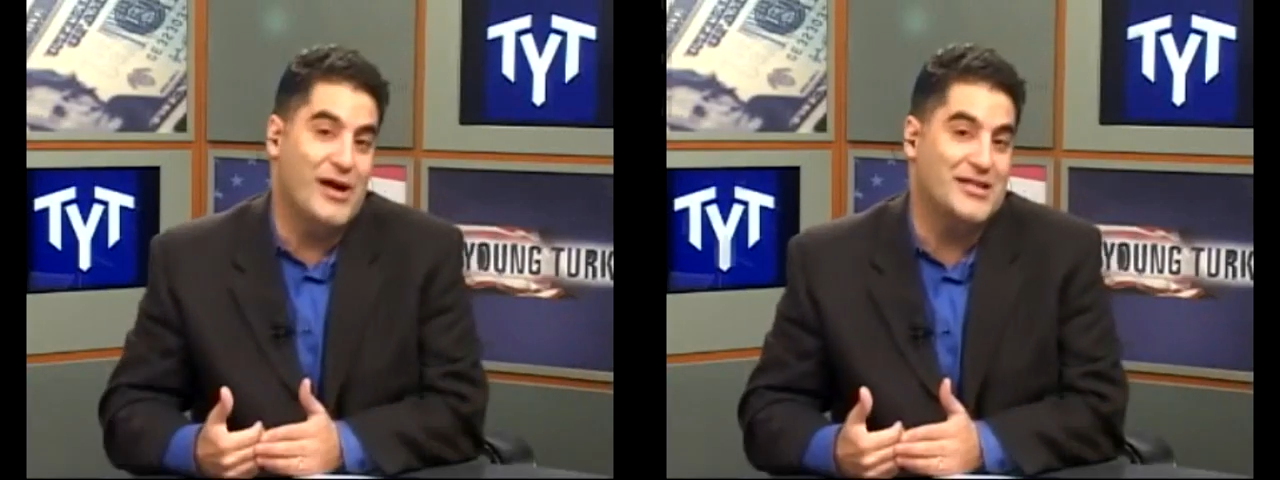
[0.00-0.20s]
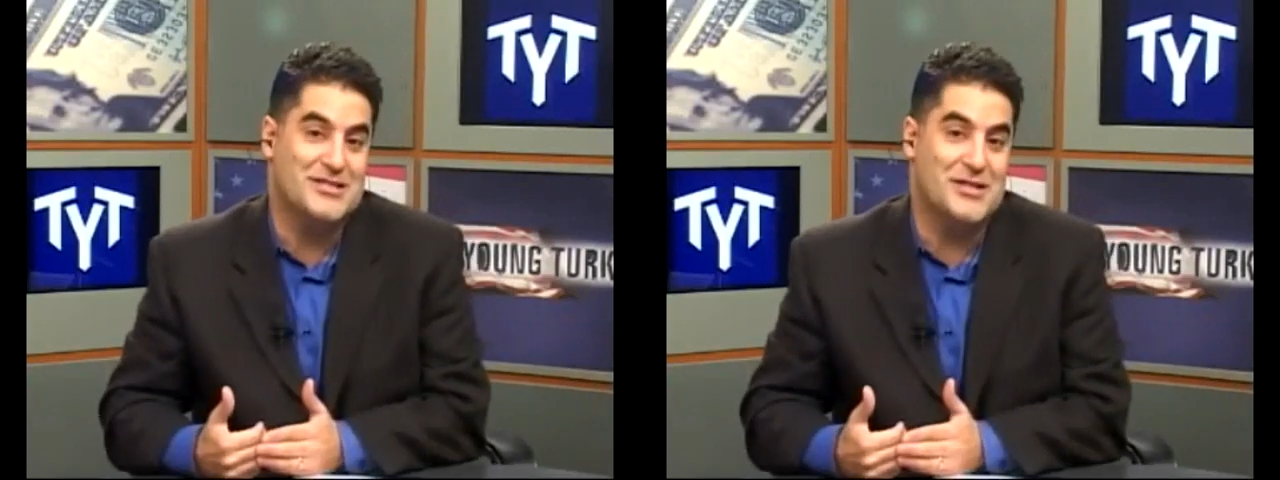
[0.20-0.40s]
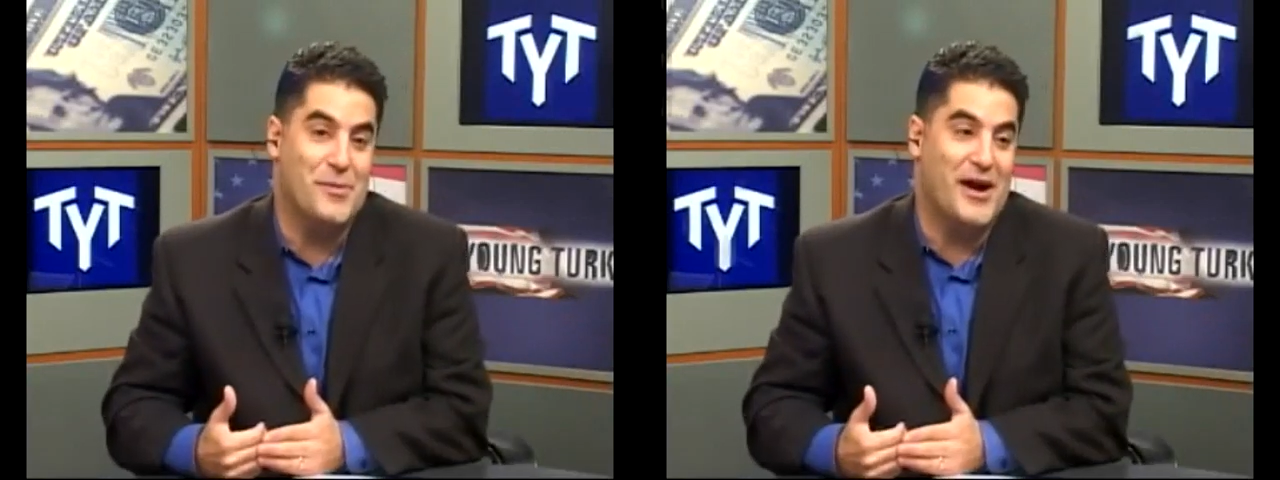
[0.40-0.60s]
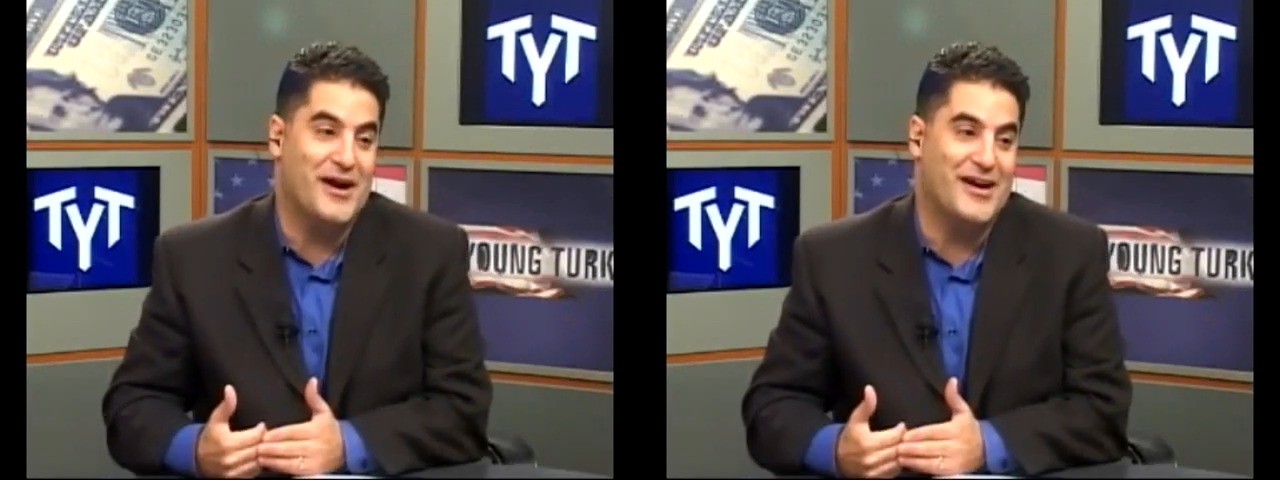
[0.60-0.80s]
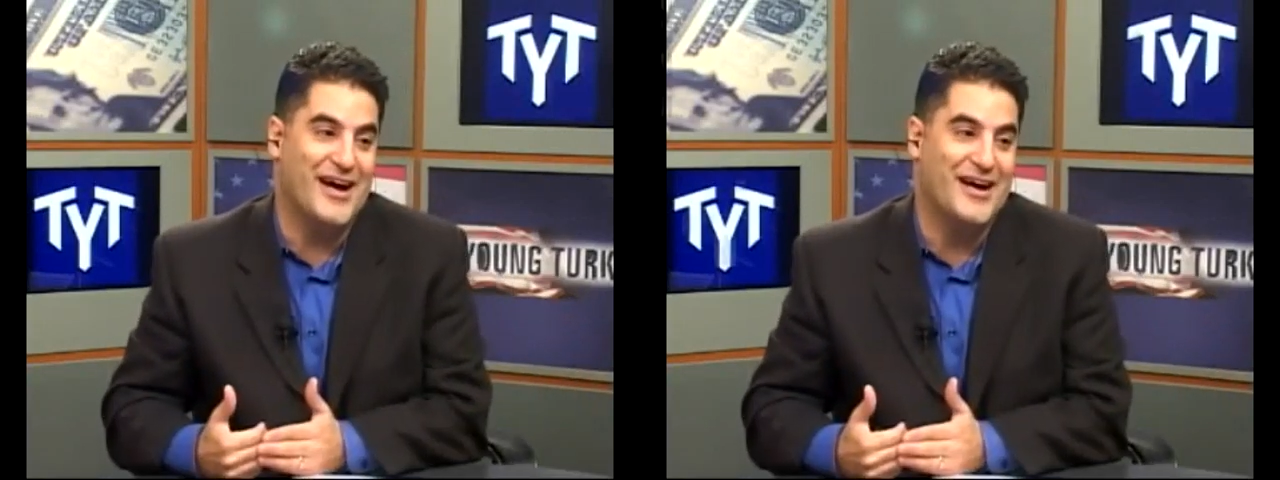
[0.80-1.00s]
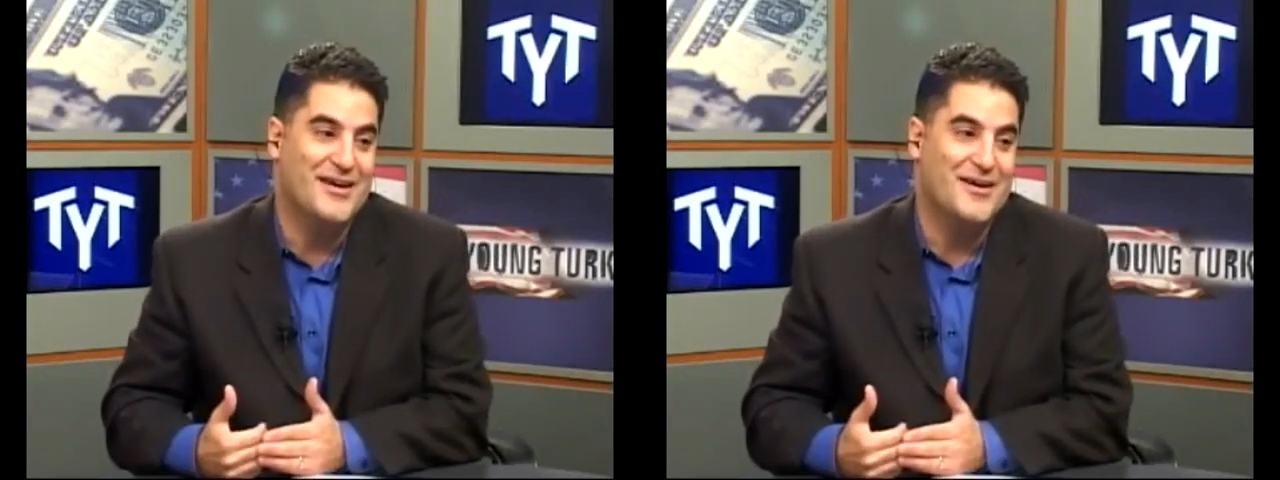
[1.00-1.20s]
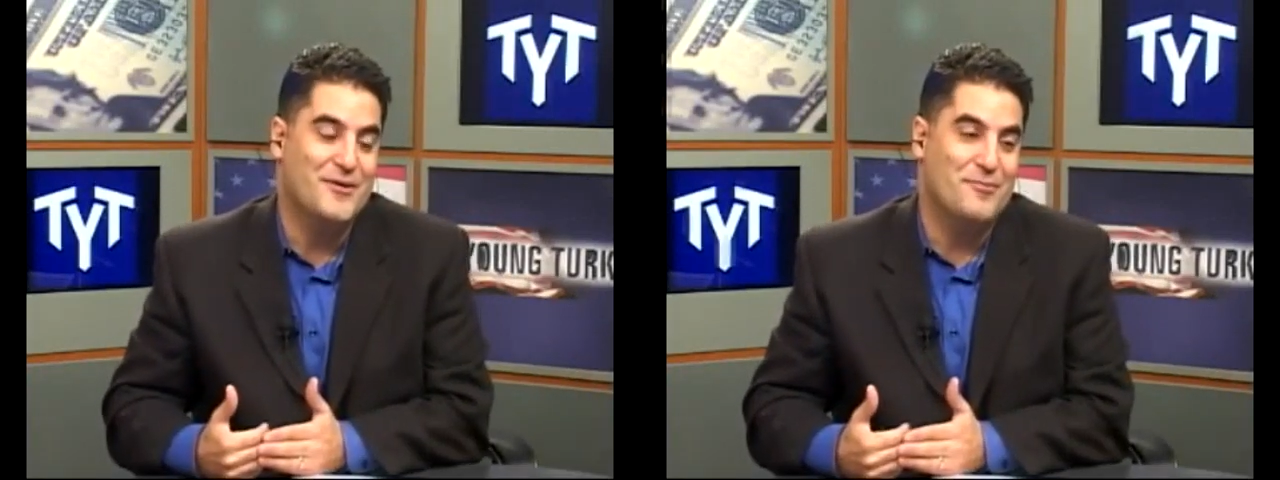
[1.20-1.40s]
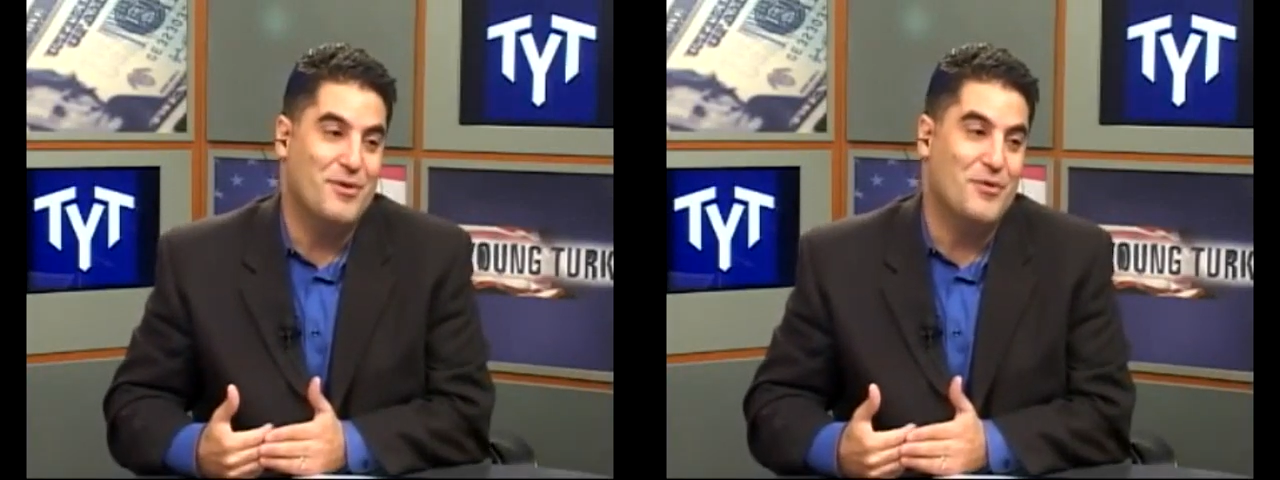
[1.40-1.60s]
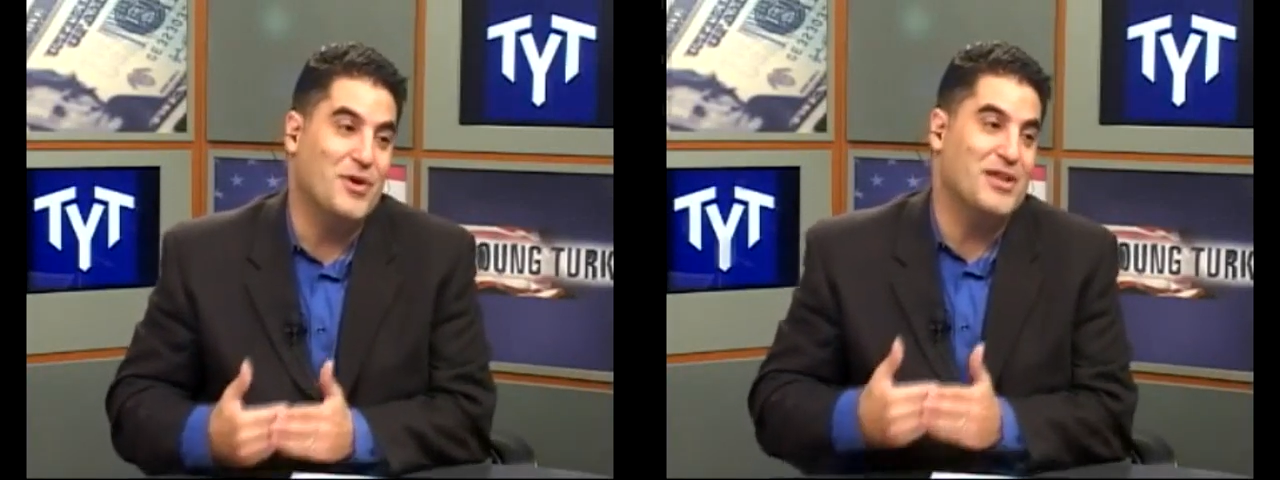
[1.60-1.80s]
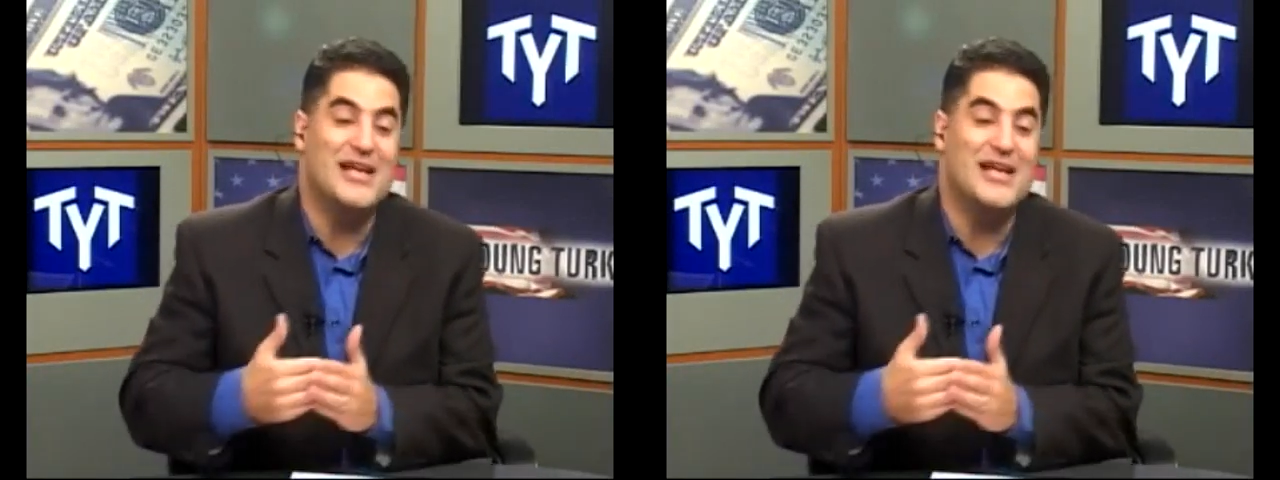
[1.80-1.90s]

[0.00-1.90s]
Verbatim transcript: racist in America, but we,